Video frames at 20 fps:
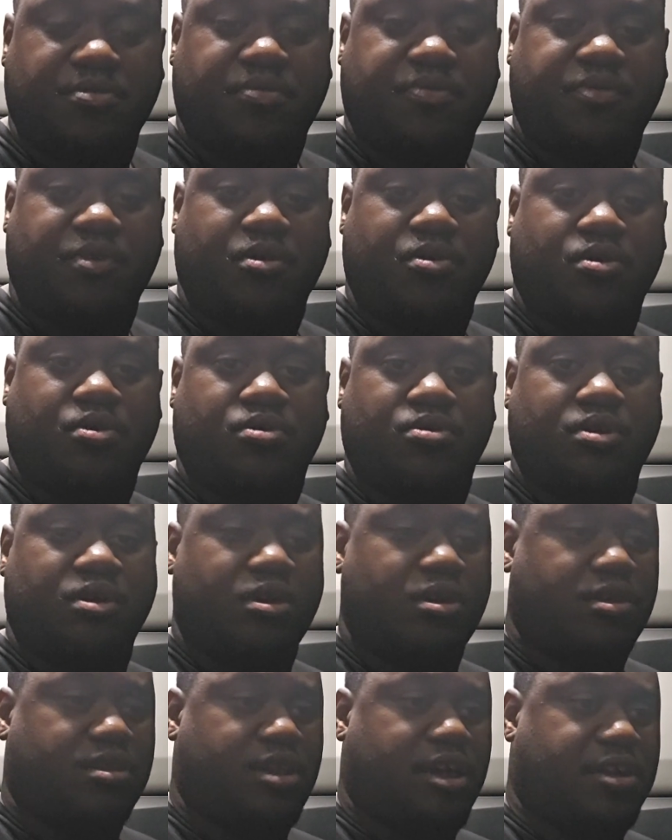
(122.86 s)
you feel
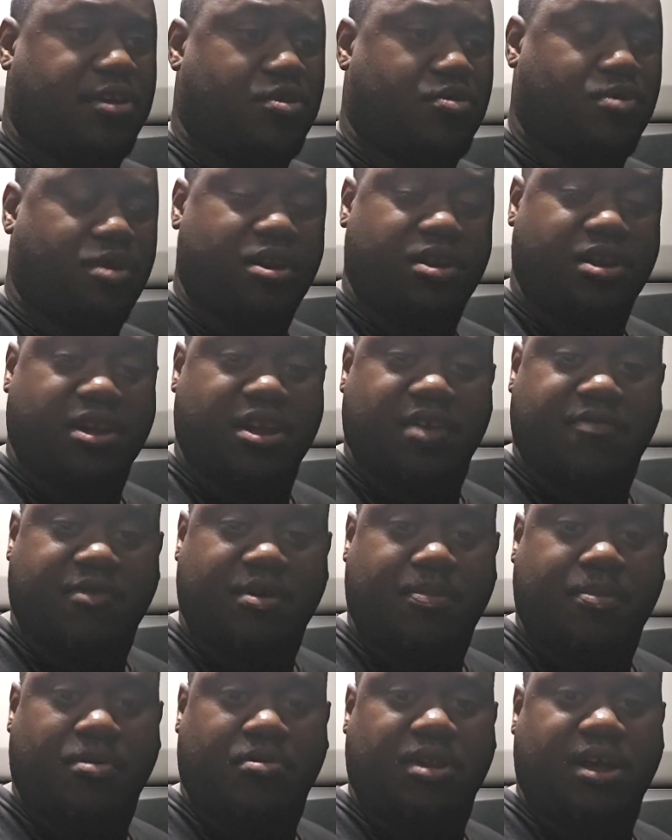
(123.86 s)
like you're ready to give
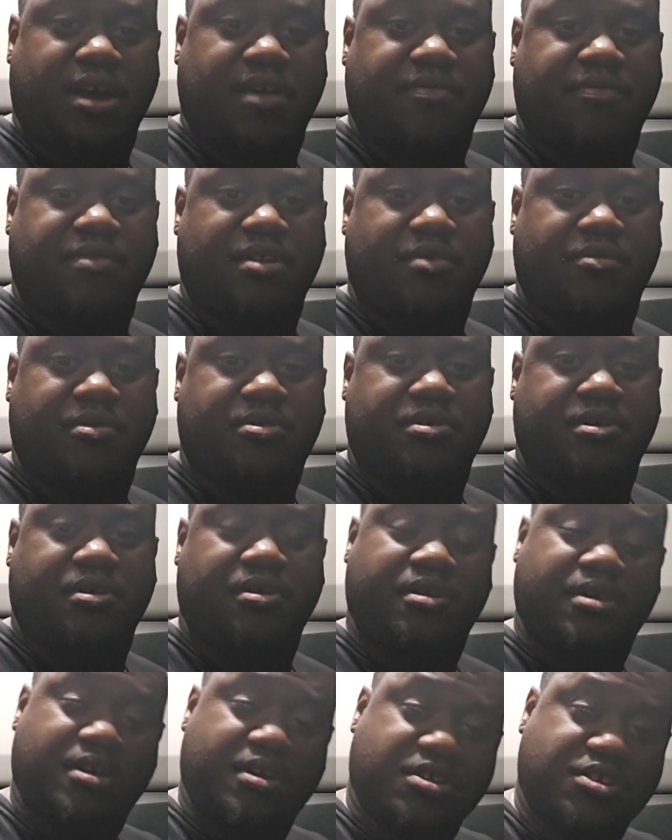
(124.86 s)
up on life and
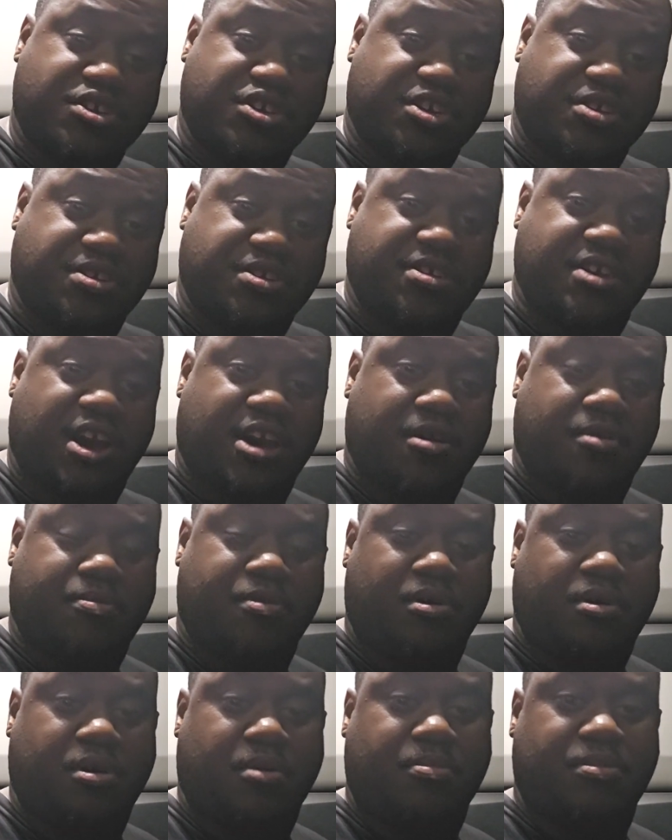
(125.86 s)
everything, Jesus got
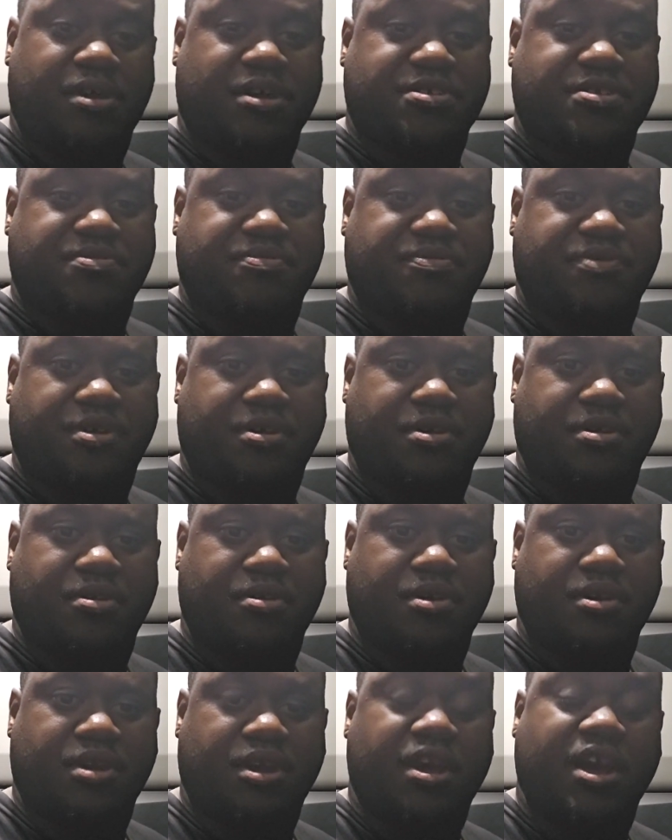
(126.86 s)
a uh, blessing for you.
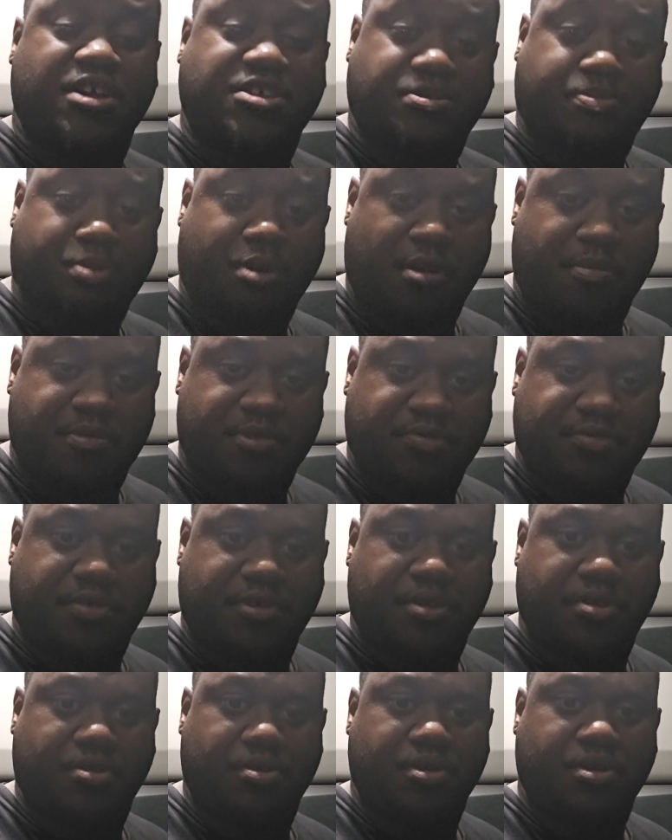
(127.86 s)
He has a purpose
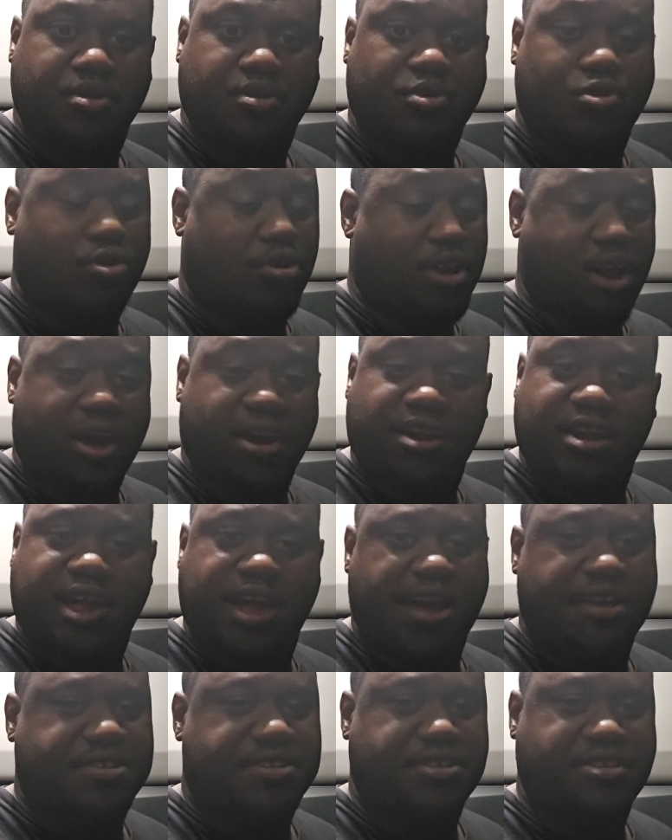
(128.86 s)
for you. You are not an
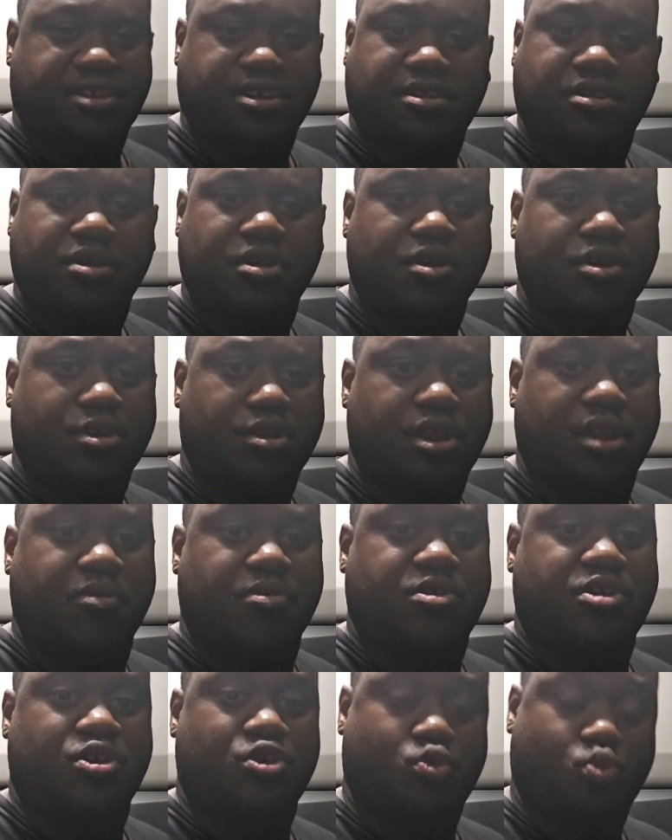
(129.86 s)
accident and
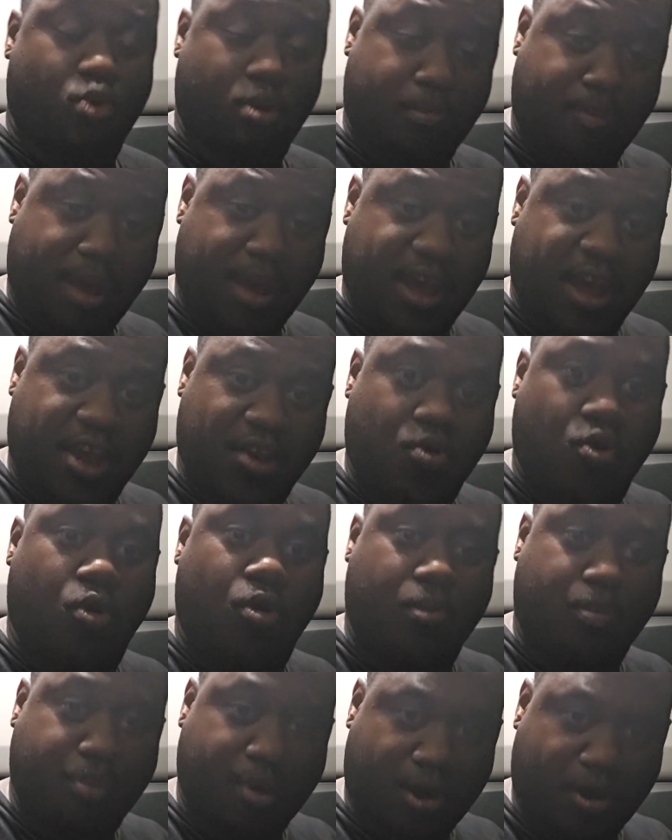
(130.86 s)
everything. You were made
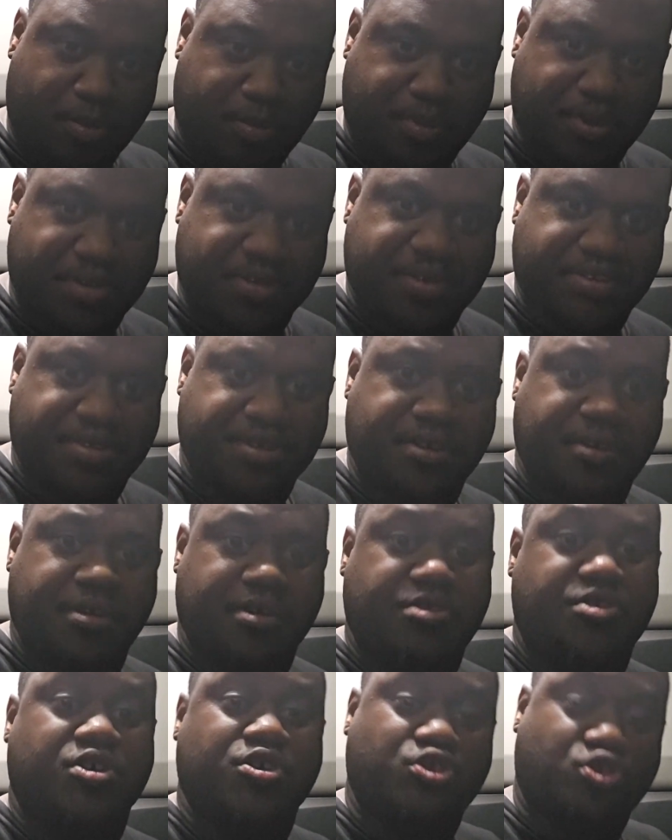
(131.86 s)
on purpose
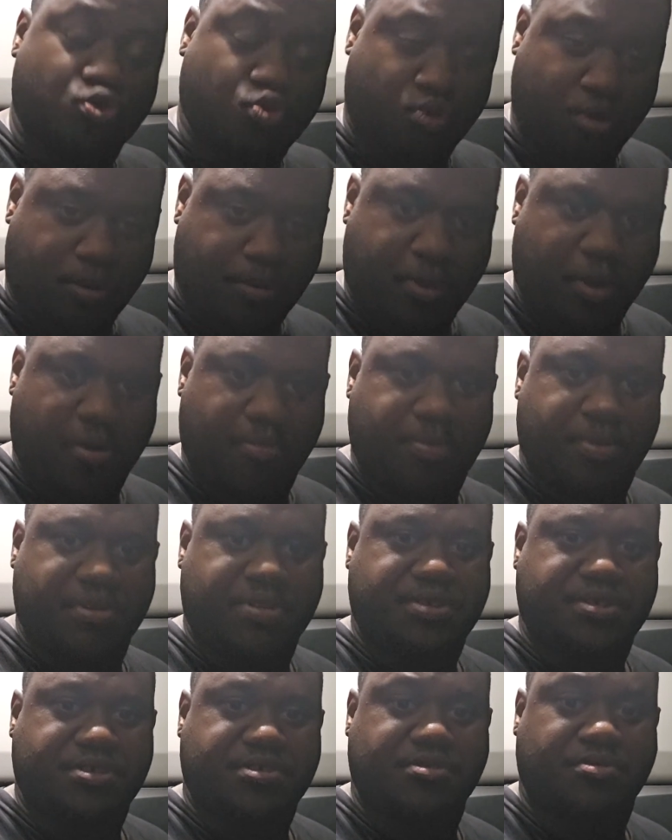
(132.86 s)
to do a
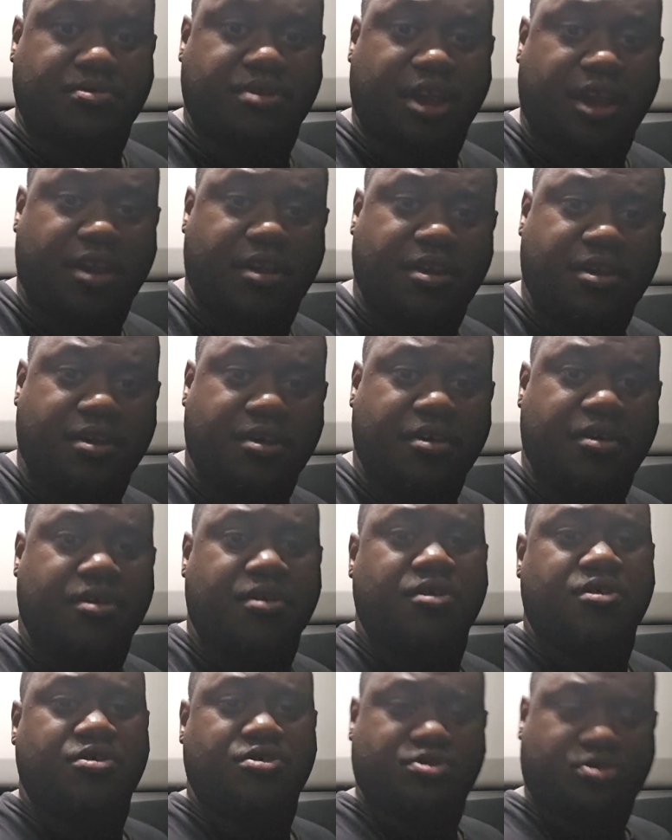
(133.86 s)
purpose, okay?
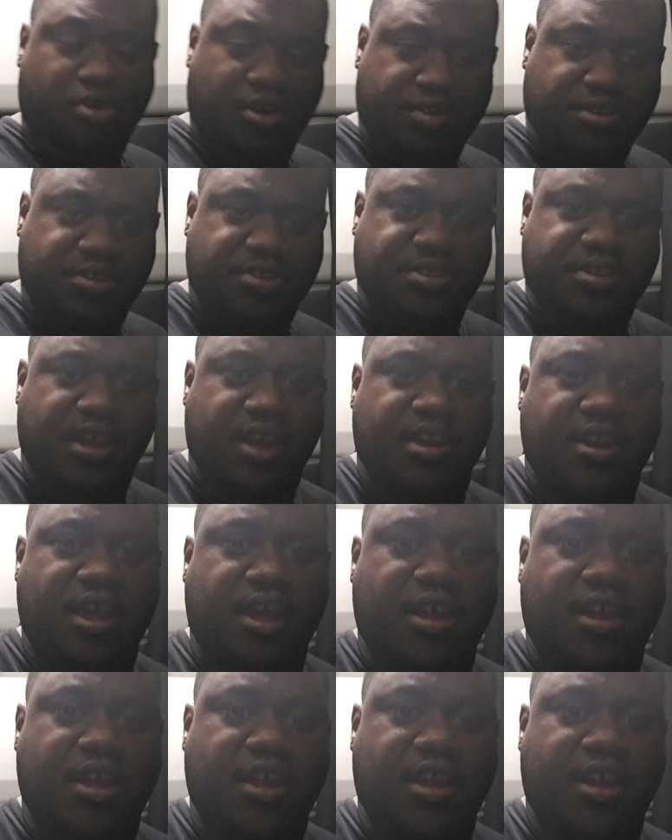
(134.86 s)
So understand